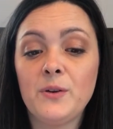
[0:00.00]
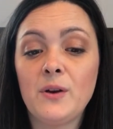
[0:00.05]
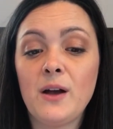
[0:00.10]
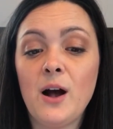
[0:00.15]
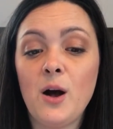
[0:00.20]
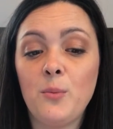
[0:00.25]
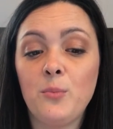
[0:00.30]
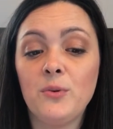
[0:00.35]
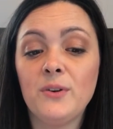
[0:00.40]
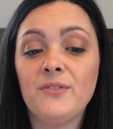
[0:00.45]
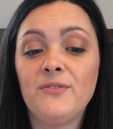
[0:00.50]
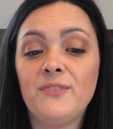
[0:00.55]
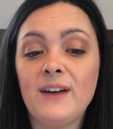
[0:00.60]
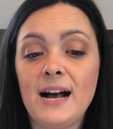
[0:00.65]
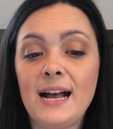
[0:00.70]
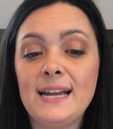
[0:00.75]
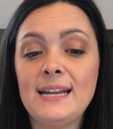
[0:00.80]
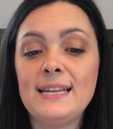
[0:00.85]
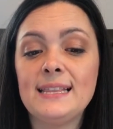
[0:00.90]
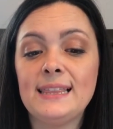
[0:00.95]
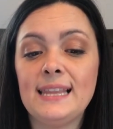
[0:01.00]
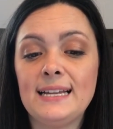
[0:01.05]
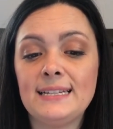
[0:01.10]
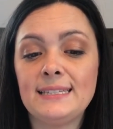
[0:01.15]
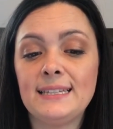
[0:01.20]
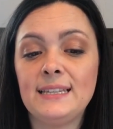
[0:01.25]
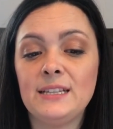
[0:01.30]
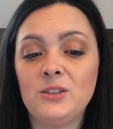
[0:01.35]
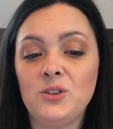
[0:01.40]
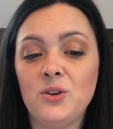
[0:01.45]
help refine and
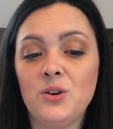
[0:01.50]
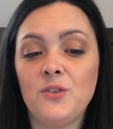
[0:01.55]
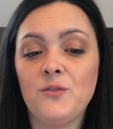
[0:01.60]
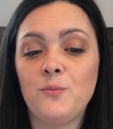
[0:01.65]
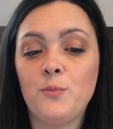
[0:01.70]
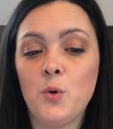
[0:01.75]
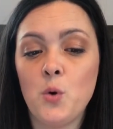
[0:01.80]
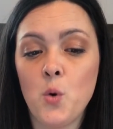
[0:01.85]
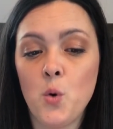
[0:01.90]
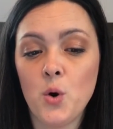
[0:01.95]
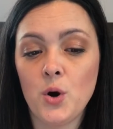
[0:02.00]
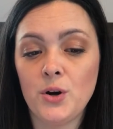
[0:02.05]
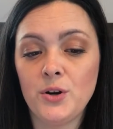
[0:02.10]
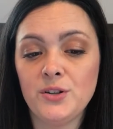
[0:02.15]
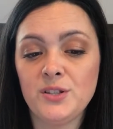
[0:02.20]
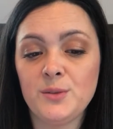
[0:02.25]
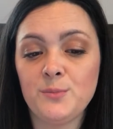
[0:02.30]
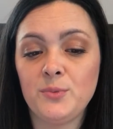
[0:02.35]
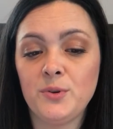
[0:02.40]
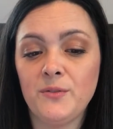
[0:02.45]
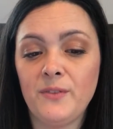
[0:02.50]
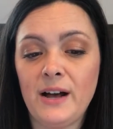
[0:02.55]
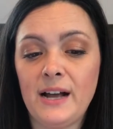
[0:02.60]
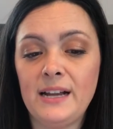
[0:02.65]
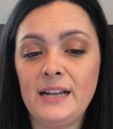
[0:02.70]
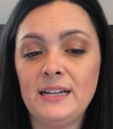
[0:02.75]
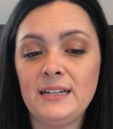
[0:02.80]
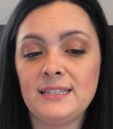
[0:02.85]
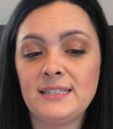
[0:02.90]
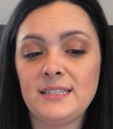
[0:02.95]
lessen the look of pores,
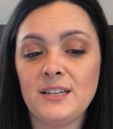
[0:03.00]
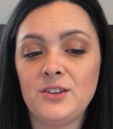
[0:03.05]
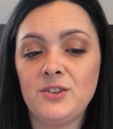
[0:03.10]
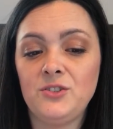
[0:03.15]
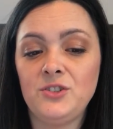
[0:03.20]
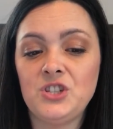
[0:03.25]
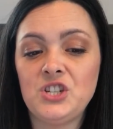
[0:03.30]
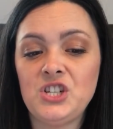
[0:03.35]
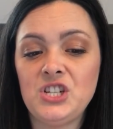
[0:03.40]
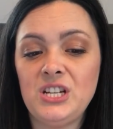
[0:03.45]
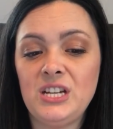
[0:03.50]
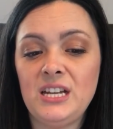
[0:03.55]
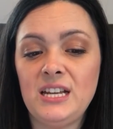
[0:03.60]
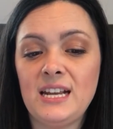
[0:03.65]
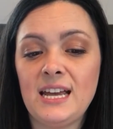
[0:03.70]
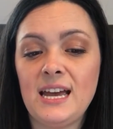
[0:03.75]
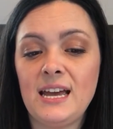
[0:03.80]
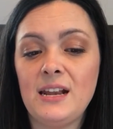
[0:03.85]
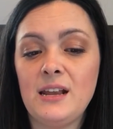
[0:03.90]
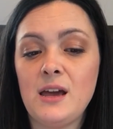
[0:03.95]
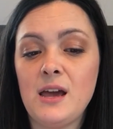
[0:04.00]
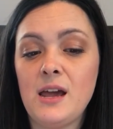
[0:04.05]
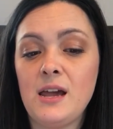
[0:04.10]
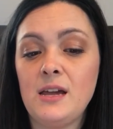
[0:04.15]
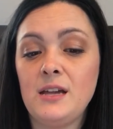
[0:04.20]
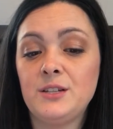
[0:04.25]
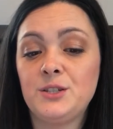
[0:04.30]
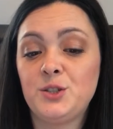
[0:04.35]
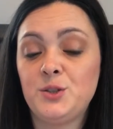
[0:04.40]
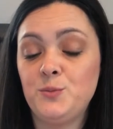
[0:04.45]
providing a subtle sheen and
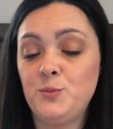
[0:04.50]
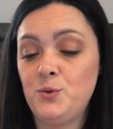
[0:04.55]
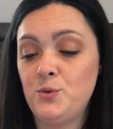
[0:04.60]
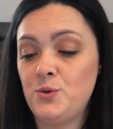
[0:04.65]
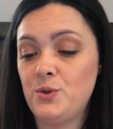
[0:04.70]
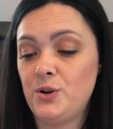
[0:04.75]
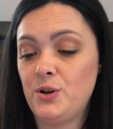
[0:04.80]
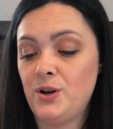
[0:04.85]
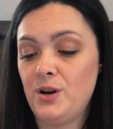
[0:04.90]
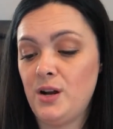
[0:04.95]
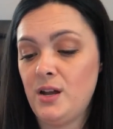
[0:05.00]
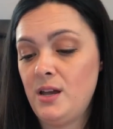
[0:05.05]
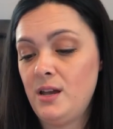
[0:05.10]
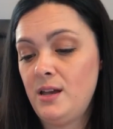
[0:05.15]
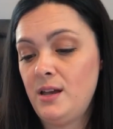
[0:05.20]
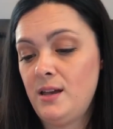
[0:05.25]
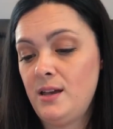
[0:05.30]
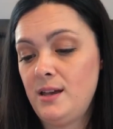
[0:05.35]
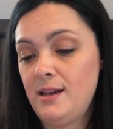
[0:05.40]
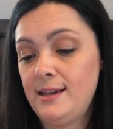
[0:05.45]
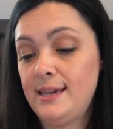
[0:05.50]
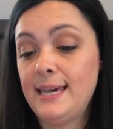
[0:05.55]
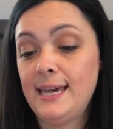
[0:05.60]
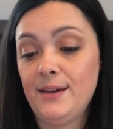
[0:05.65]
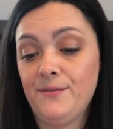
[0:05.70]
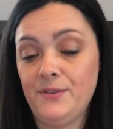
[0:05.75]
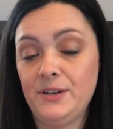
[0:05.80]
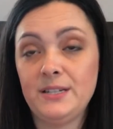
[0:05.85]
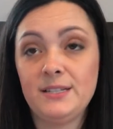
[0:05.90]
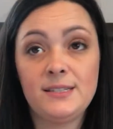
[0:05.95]
a smoother
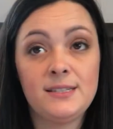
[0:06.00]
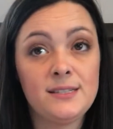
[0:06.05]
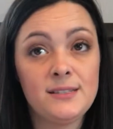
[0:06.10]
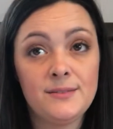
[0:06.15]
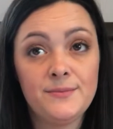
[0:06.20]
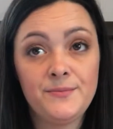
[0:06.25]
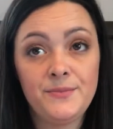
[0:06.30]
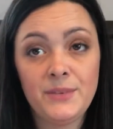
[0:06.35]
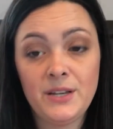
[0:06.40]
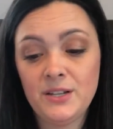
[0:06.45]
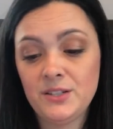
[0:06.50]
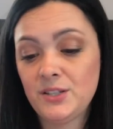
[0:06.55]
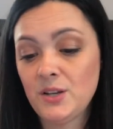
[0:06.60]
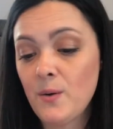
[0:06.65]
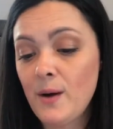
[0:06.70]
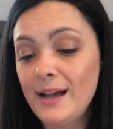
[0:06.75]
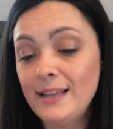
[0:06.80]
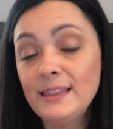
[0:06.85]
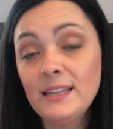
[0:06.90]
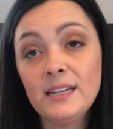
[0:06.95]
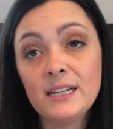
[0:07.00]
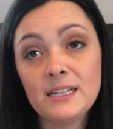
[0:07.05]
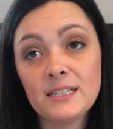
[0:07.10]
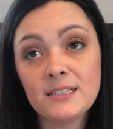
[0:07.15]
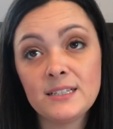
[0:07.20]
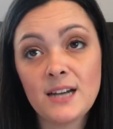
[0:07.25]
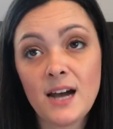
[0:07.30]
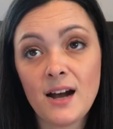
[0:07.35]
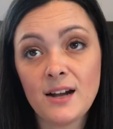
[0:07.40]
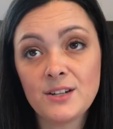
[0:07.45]
canvas. So I
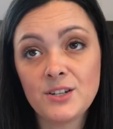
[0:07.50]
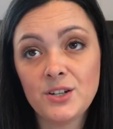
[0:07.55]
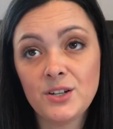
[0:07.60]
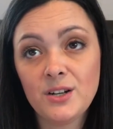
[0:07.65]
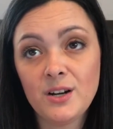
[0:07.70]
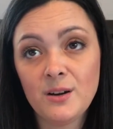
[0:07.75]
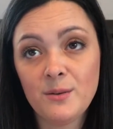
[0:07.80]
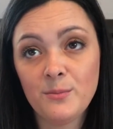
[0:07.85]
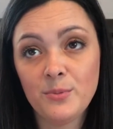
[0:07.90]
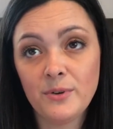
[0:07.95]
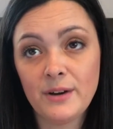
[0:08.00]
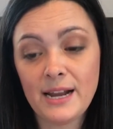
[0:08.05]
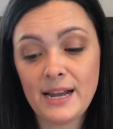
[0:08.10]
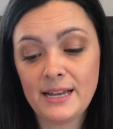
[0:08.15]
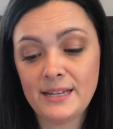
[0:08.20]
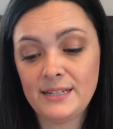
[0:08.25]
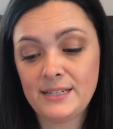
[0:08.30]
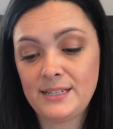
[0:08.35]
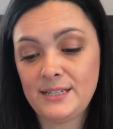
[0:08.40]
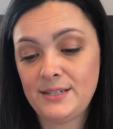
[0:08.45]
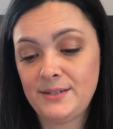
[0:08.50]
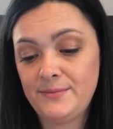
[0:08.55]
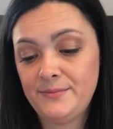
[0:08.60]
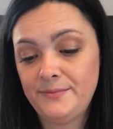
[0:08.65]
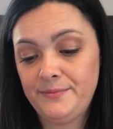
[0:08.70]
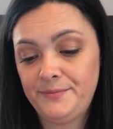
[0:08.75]
like Dr. Brandt